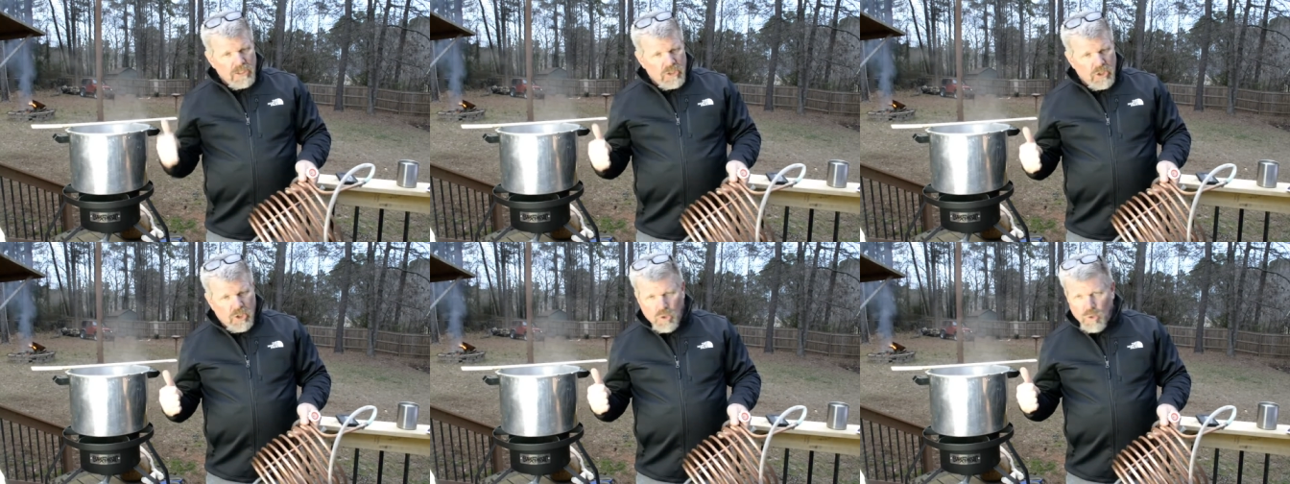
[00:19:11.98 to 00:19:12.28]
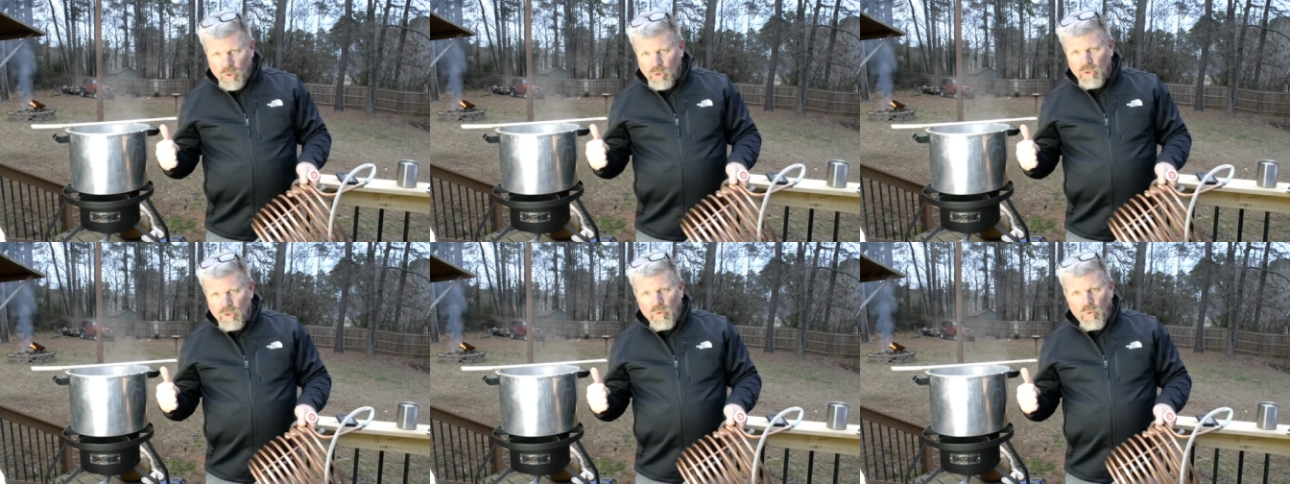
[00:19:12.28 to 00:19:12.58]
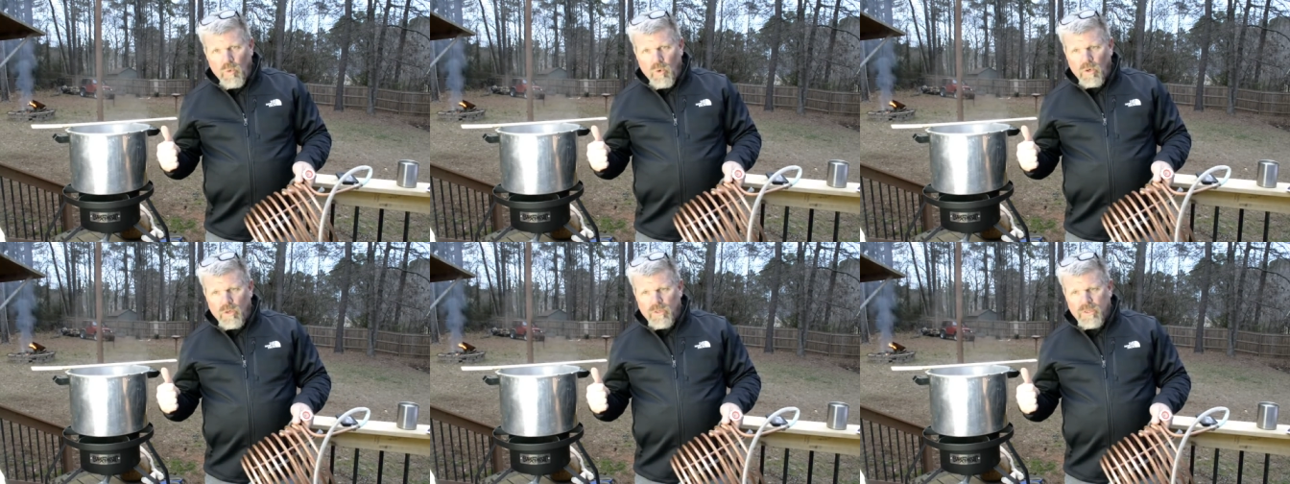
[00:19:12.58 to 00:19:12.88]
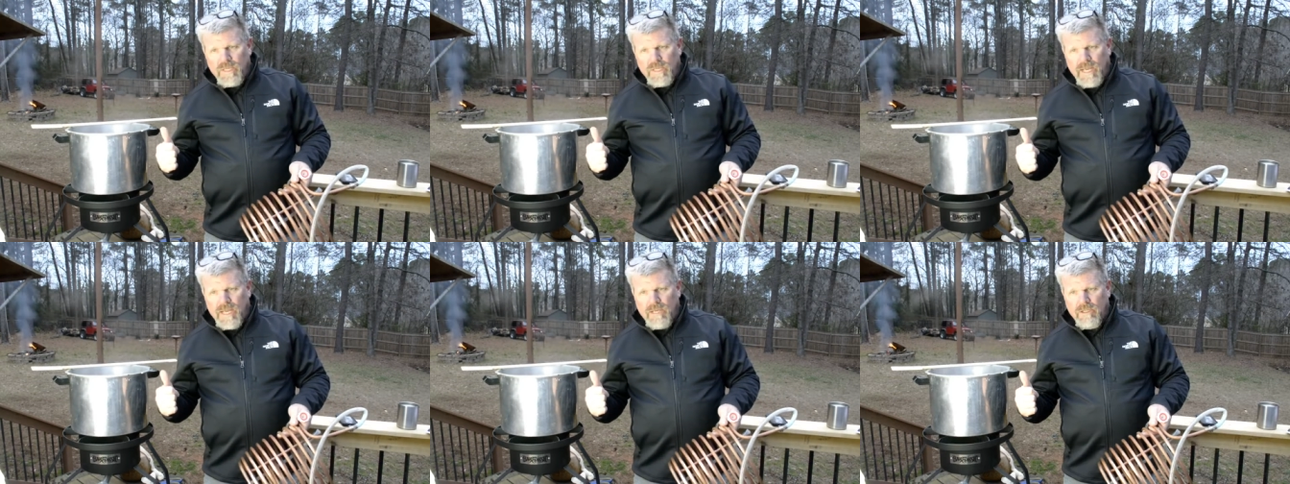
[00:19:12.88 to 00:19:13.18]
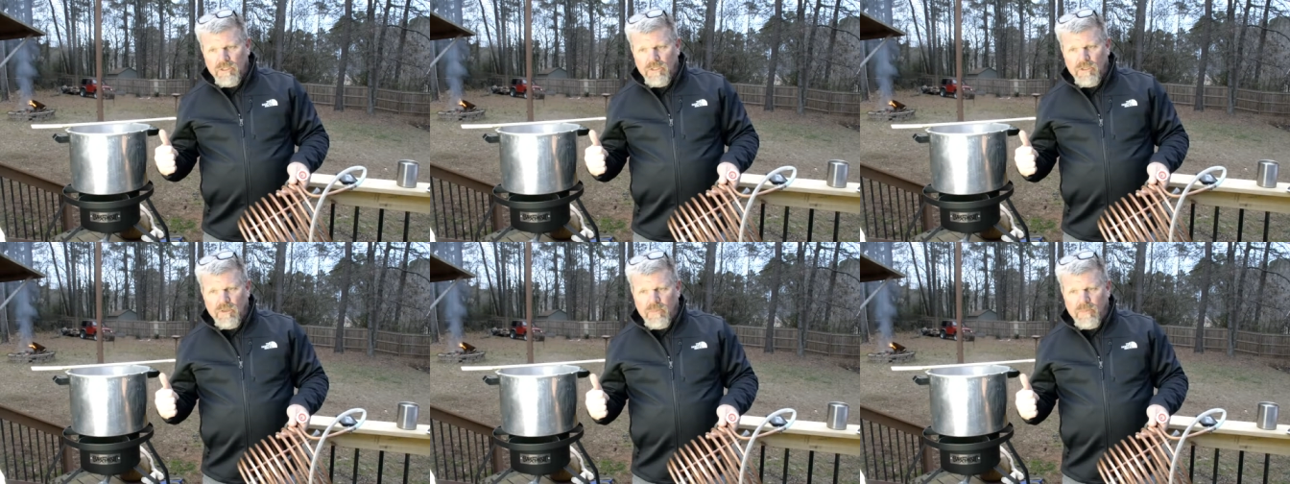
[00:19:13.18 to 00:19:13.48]
cool the wort down
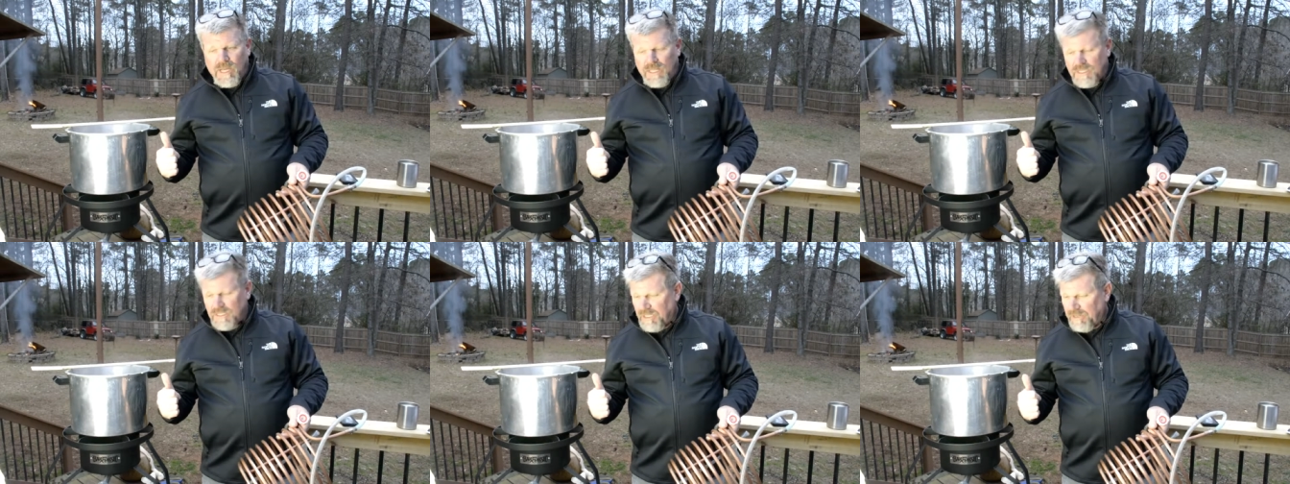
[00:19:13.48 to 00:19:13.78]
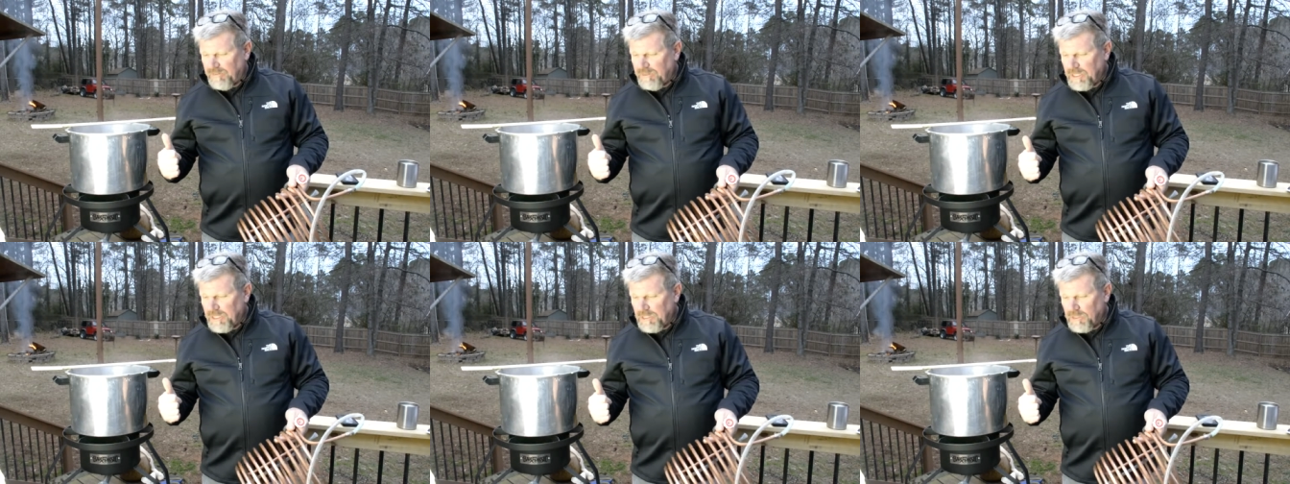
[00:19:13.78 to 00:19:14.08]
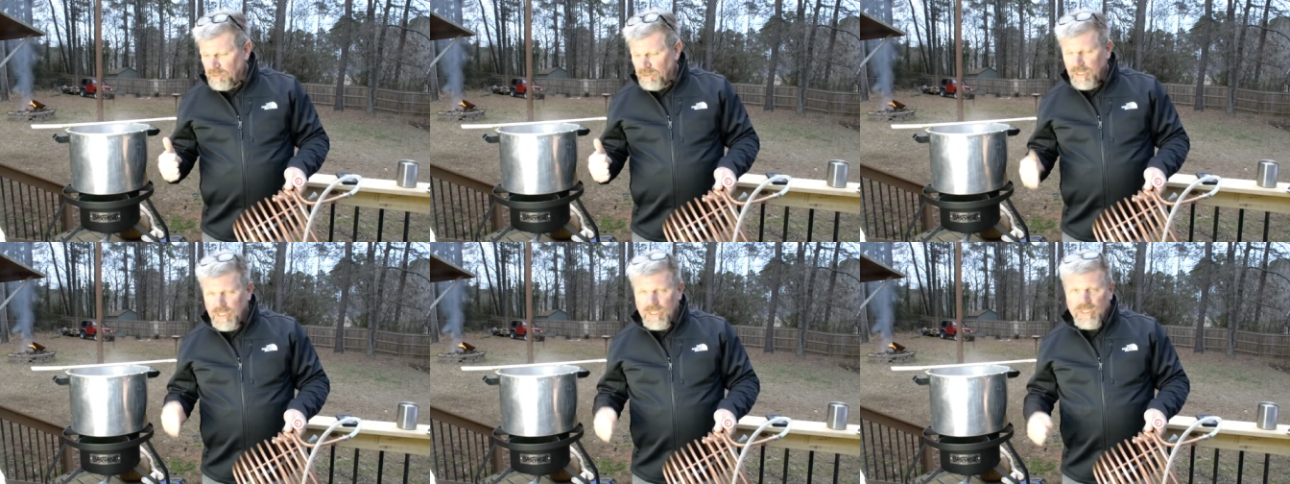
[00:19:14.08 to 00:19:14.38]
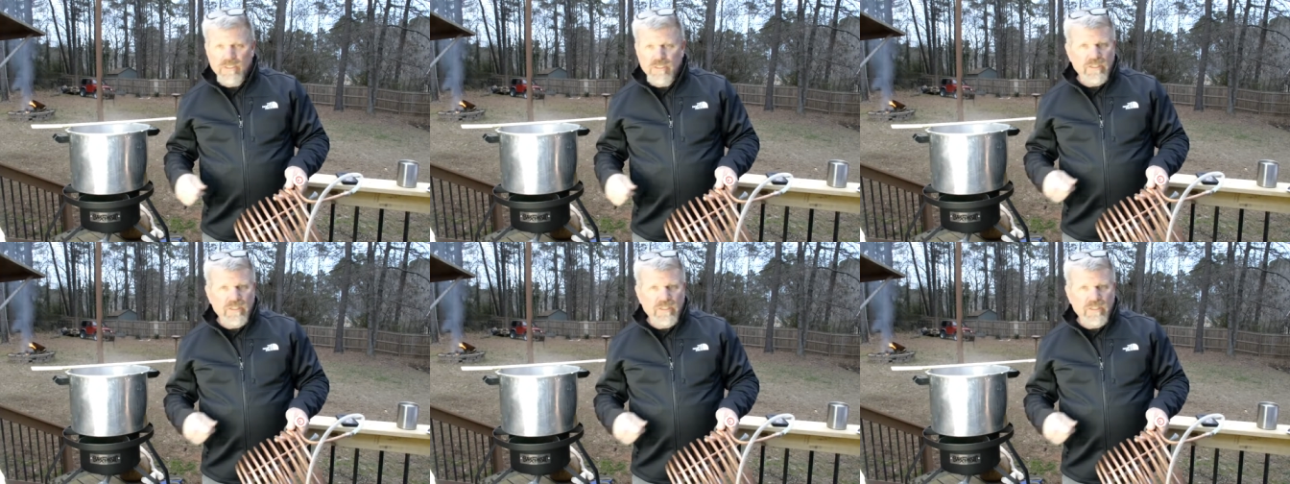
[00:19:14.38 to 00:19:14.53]
to about seventy degrees,